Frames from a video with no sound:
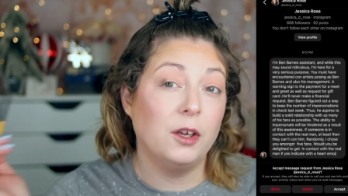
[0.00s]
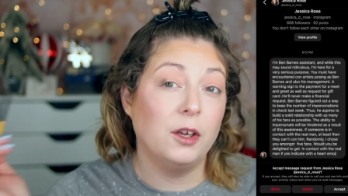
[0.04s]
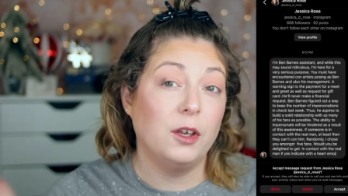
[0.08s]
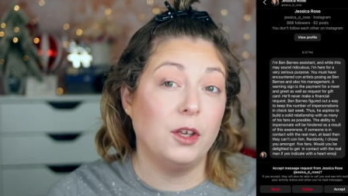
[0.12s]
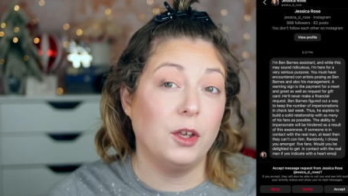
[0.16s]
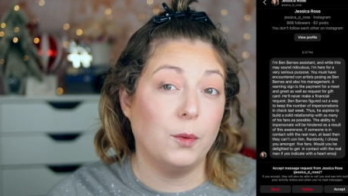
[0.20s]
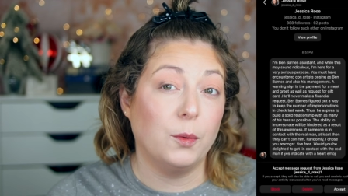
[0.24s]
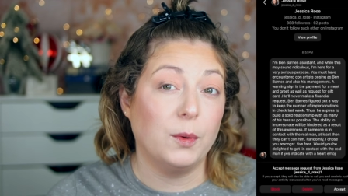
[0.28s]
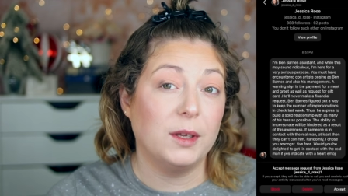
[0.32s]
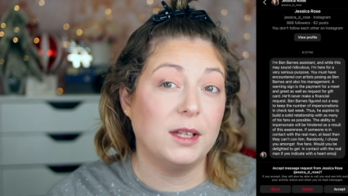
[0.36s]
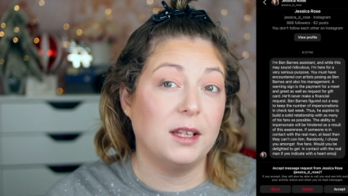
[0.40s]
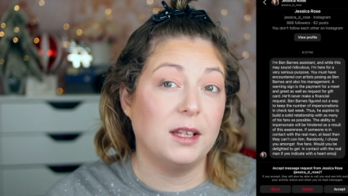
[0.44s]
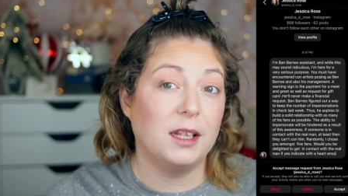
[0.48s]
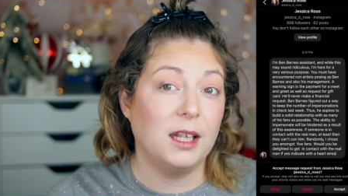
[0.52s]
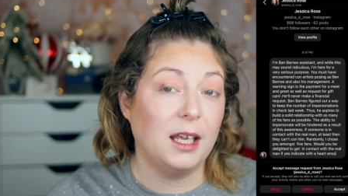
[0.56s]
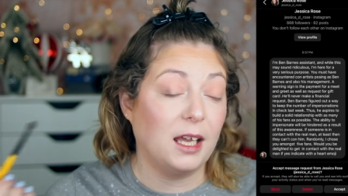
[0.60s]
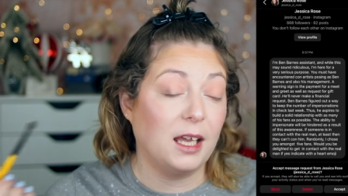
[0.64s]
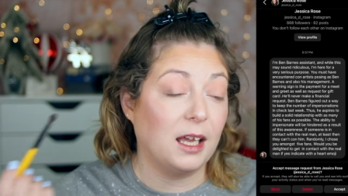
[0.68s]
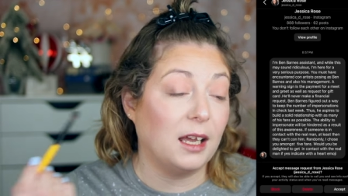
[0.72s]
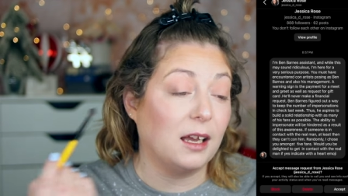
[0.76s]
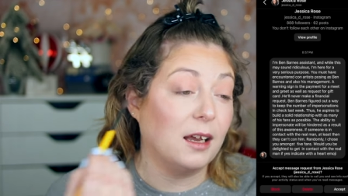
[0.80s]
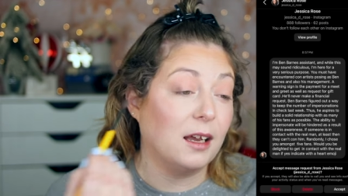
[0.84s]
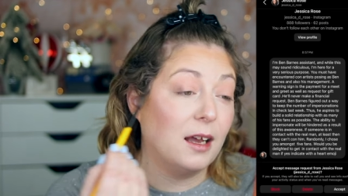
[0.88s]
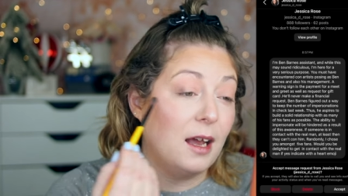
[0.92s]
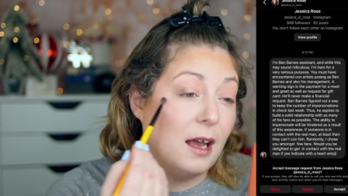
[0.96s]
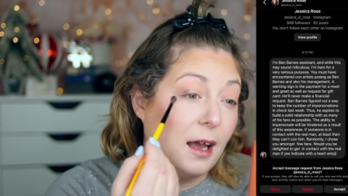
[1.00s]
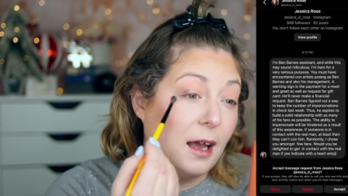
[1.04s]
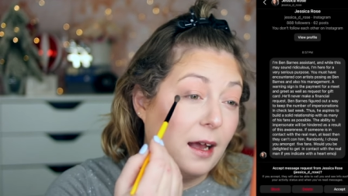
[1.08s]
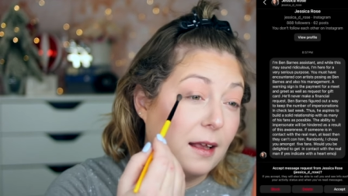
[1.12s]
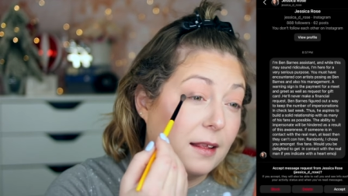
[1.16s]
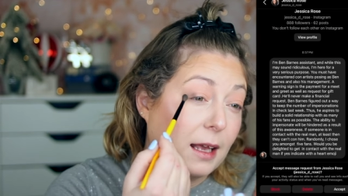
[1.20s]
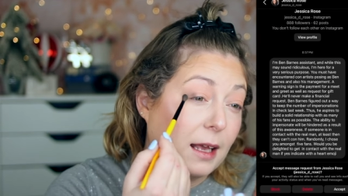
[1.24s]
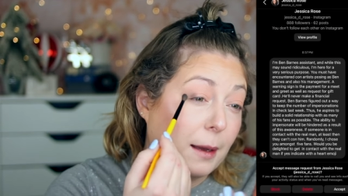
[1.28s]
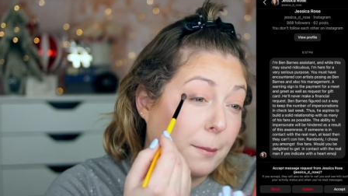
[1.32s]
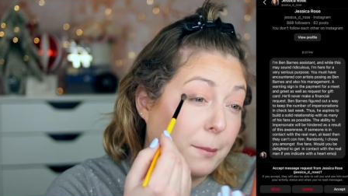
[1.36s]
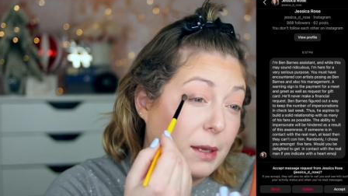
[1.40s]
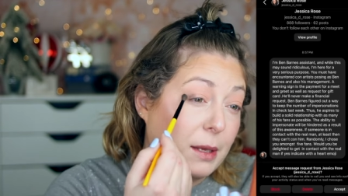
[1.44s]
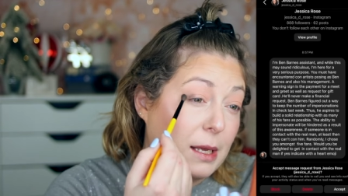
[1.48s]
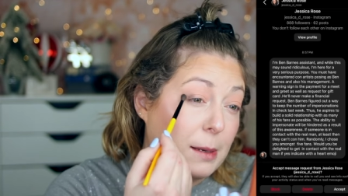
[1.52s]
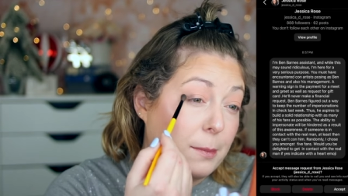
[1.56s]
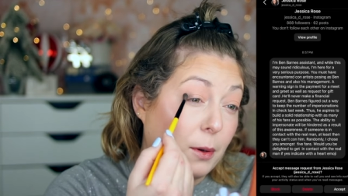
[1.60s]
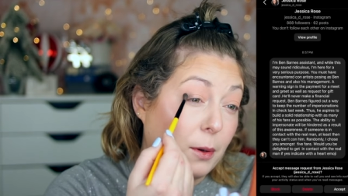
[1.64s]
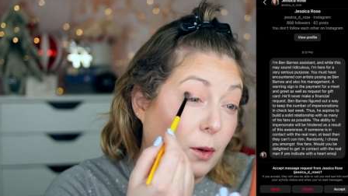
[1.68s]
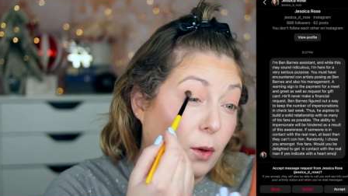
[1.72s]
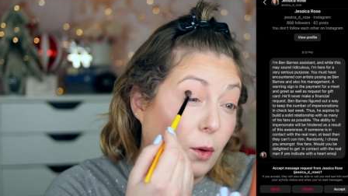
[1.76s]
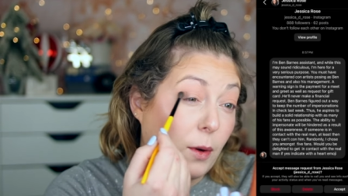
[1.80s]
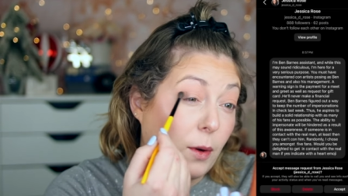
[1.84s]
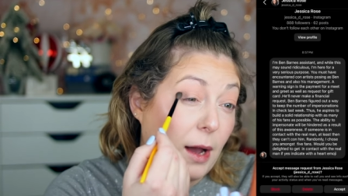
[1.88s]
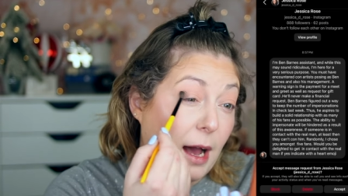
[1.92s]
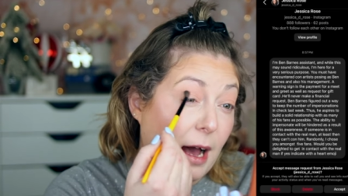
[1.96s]
You would think that
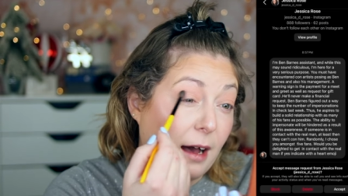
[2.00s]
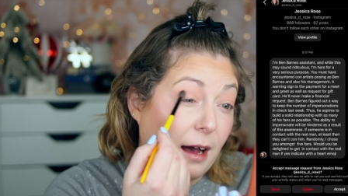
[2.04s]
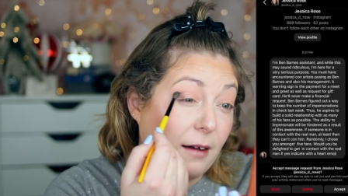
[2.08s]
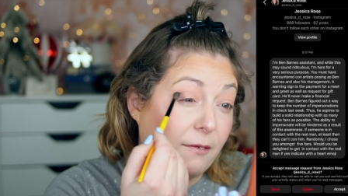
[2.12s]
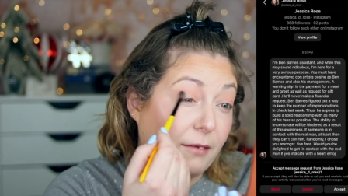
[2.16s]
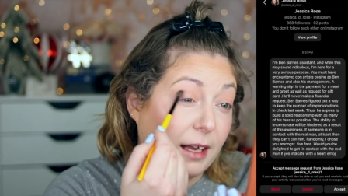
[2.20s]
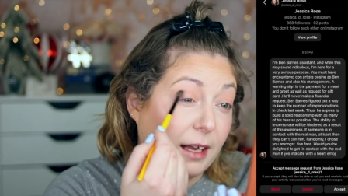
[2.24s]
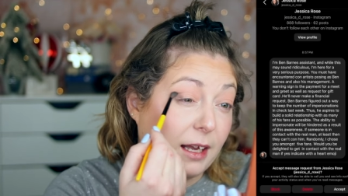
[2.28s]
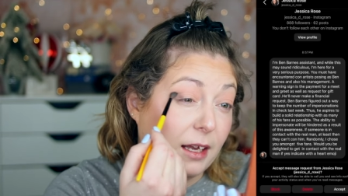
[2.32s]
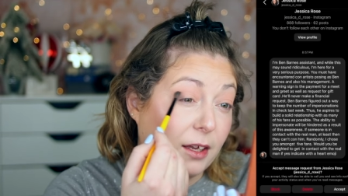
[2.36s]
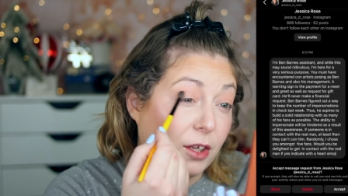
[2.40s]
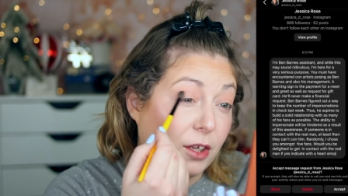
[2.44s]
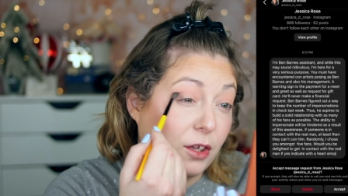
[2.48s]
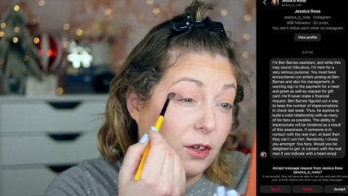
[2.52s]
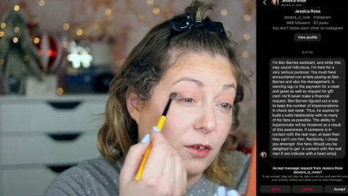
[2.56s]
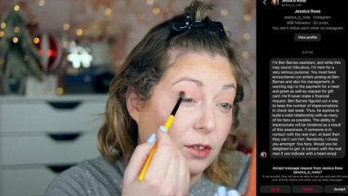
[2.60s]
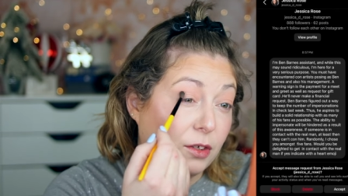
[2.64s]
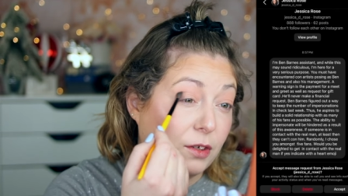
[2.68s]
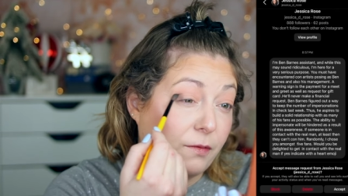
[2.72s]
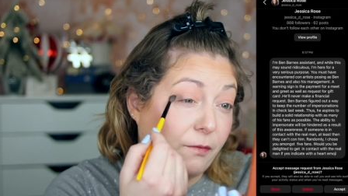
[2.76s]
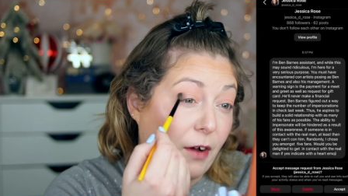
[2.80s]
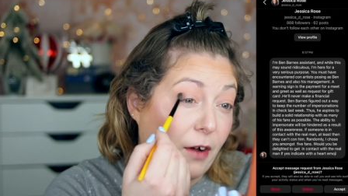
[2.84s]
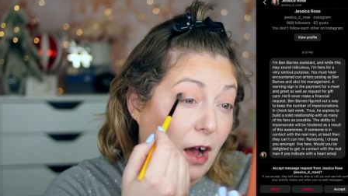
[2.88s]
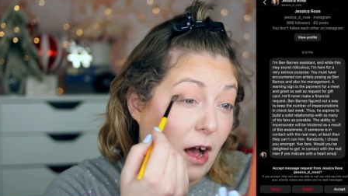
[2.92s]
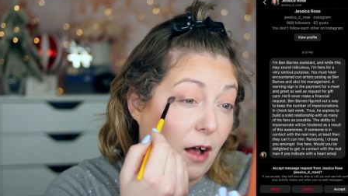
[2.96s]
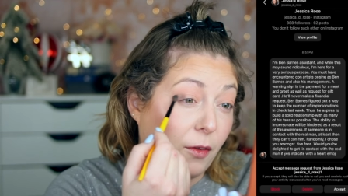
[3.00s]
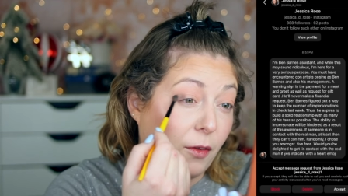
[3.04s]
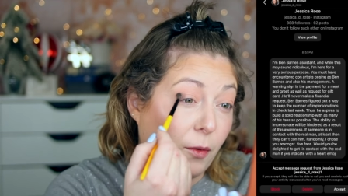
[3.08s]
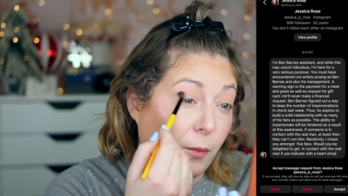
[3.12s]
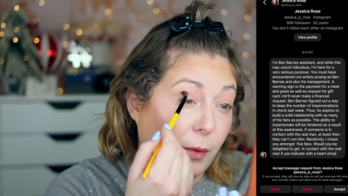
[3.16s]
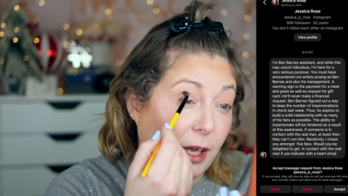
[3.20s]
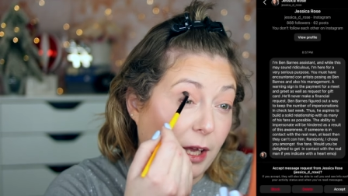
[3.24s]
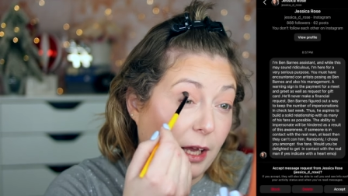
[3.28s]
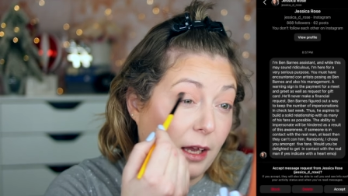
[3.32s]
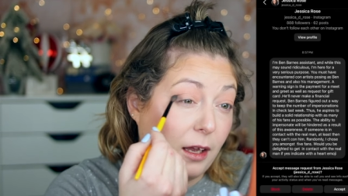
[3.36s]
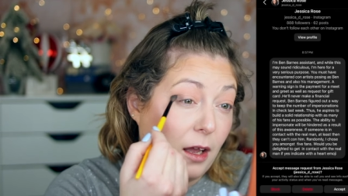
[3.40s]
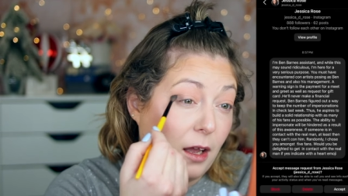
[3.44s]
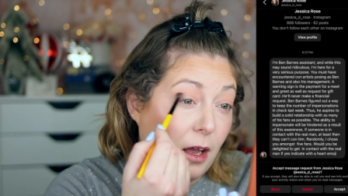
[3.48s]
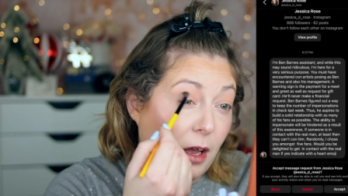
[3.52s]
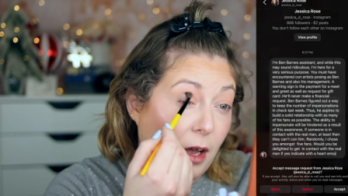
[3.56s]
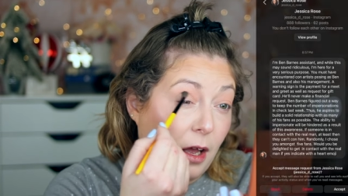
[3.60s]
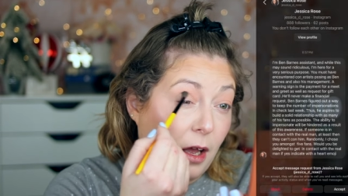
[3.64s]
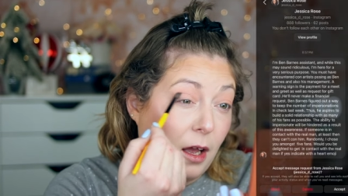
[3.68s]
people who have like a huge following